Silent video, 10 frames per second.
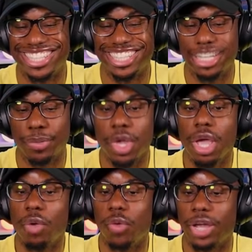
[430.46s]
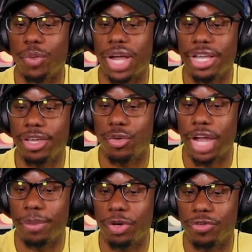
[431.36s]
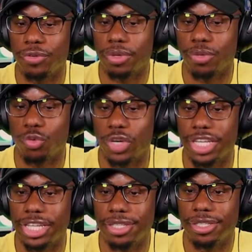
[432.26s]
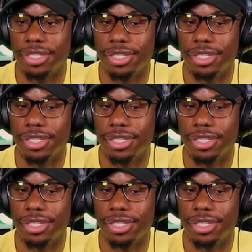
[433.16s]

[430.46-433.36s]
She said, wait, why did he grab her? Really?